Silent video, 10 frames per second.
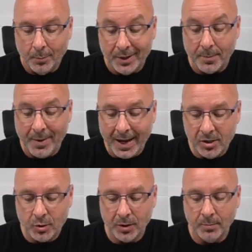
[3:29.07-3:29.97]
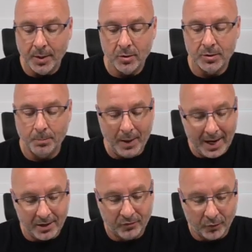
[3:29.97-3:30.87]
but a bad tree bears
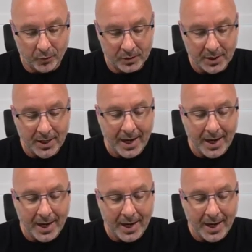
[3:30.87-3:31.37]
bad fruit.